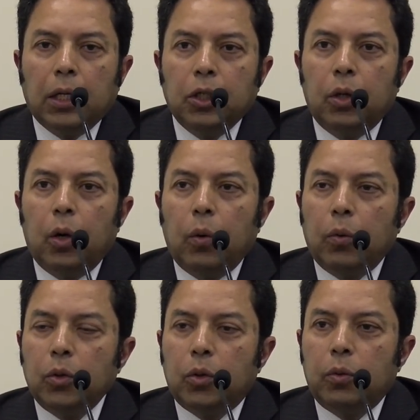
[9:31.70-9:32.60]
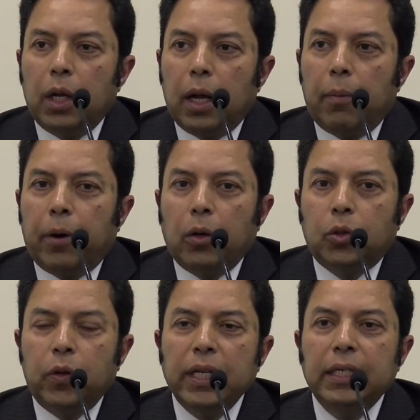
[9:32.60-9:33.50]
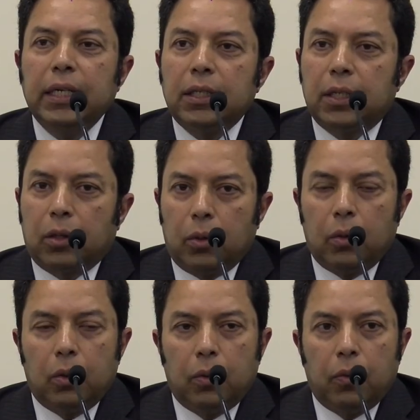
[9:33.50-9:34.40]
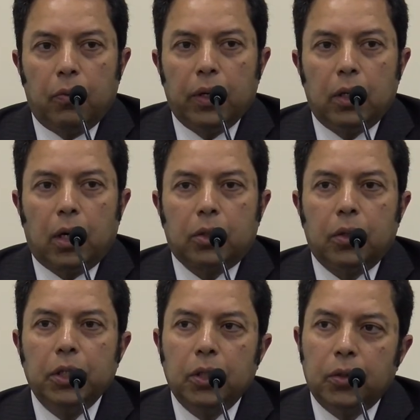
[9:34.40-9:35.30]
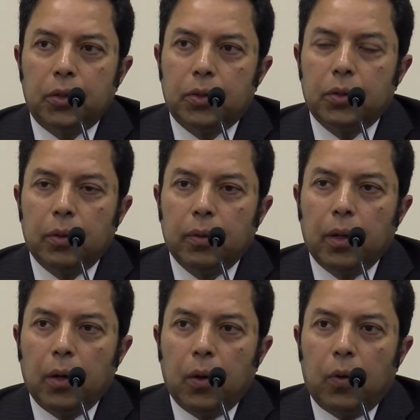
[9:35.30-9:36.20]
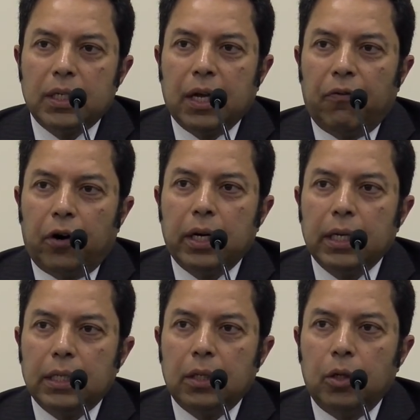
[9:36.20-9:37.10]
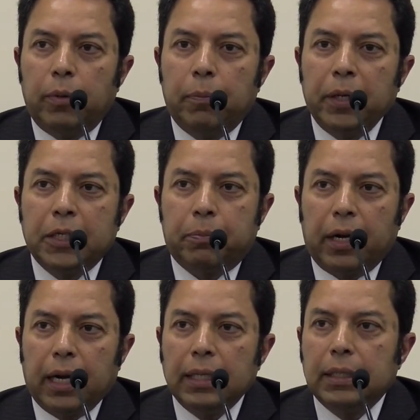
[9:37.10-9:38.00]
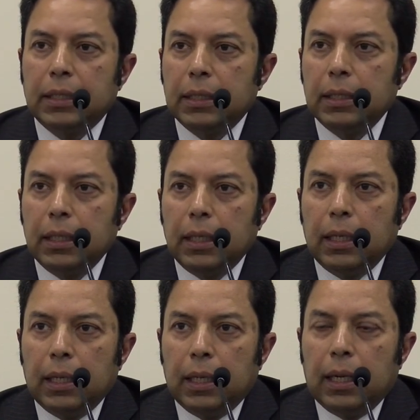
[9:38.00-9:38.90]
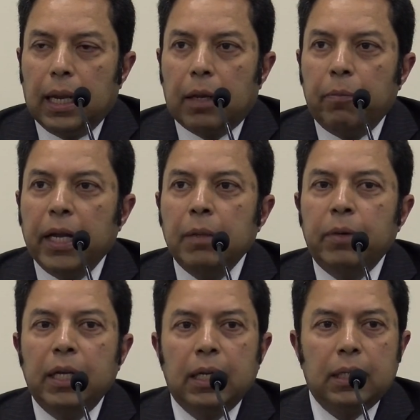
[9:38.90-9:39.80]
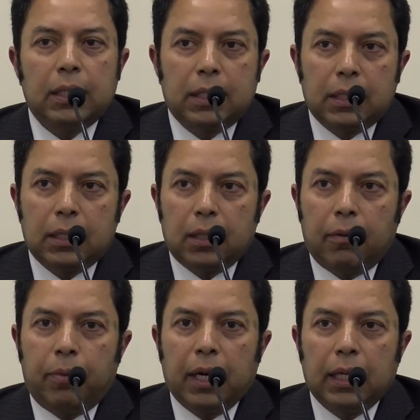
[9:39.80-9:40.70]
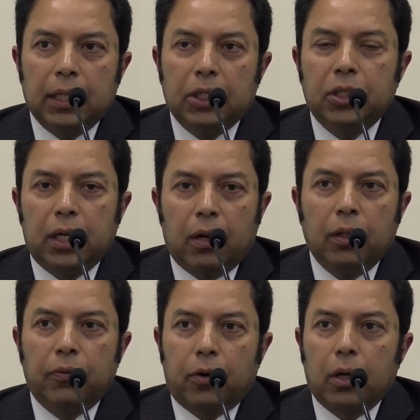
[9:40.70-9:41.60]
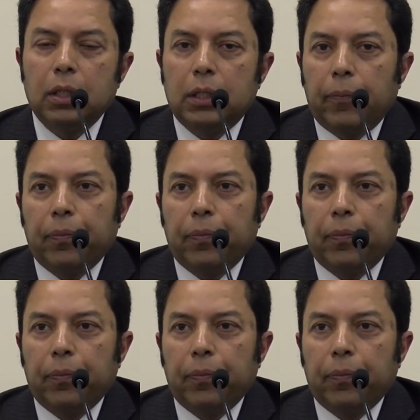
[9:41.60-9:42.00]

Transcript: You know, about 20 years ago, when Dr. Yunus was awarded Nobel Peace Prize, like many millions of Bangladeshis around the world,